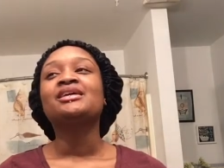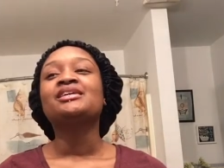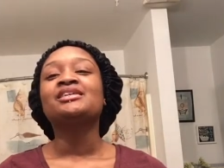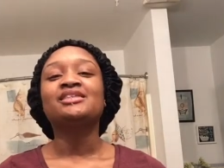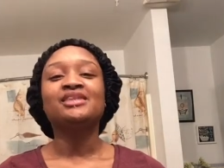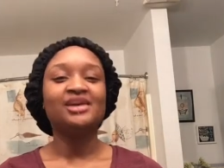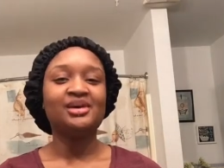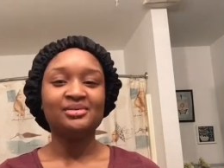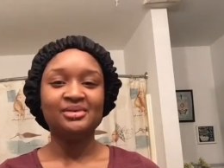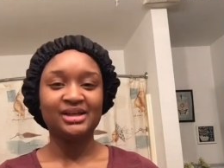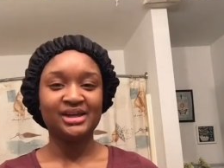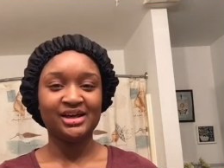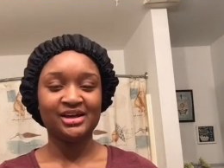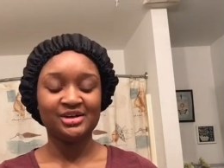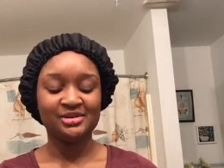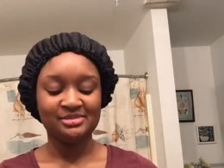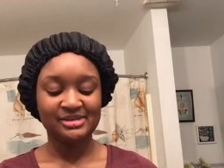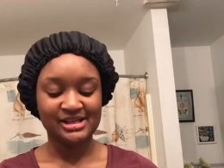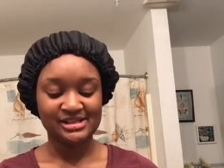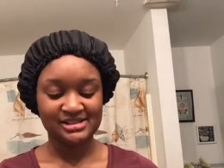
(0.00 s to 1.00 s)
Y'all ain't got
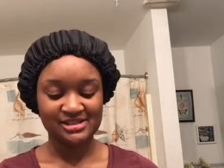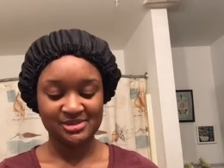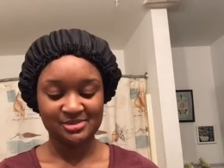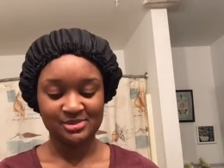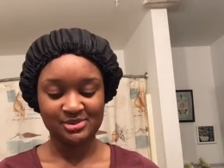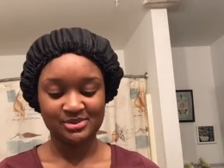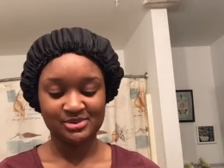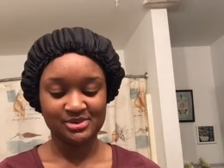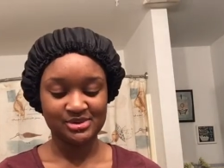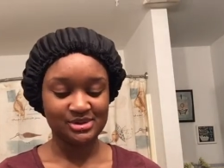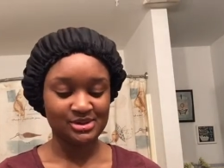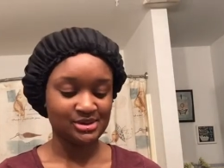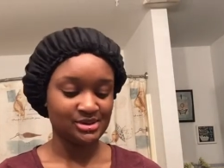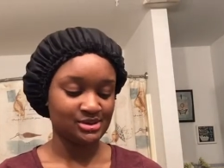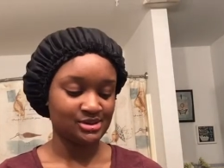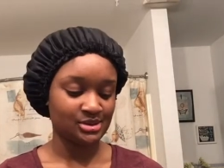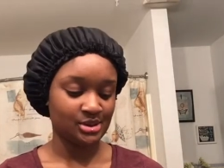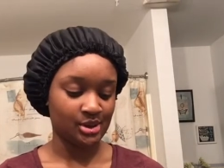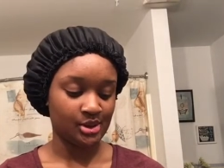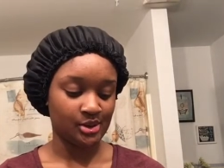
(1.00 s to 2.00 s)
no plastic spoons,
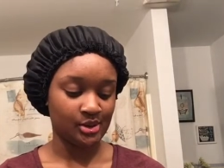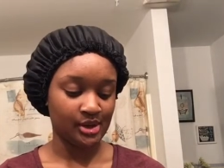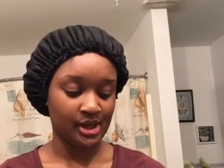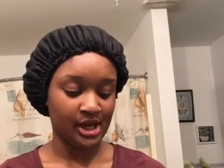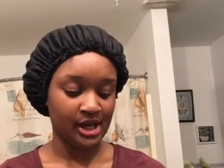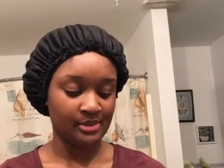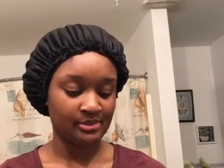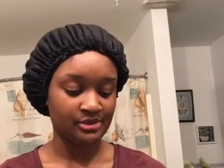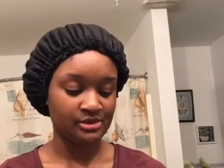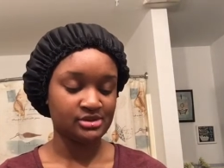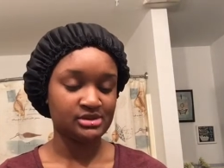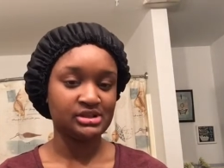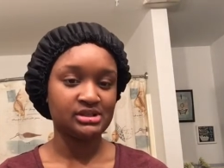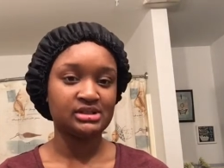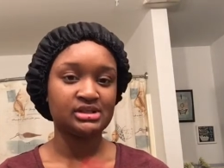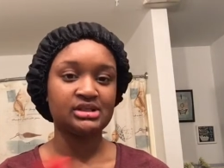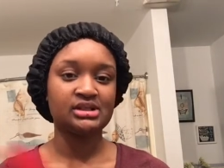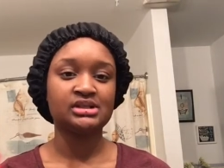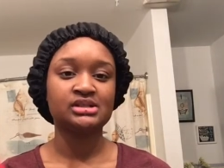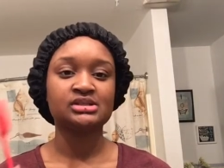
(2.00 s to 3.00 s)
so I'm
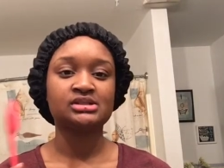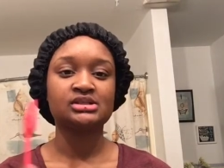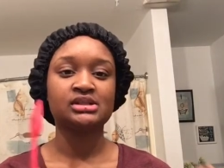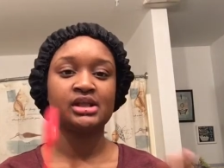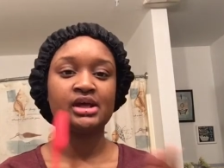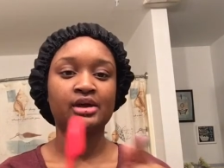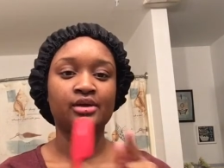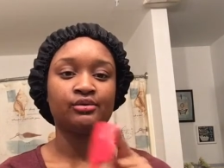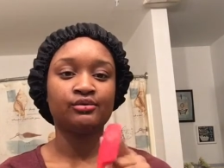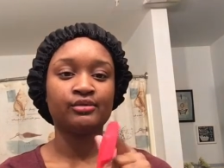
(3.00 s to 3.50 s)
using this like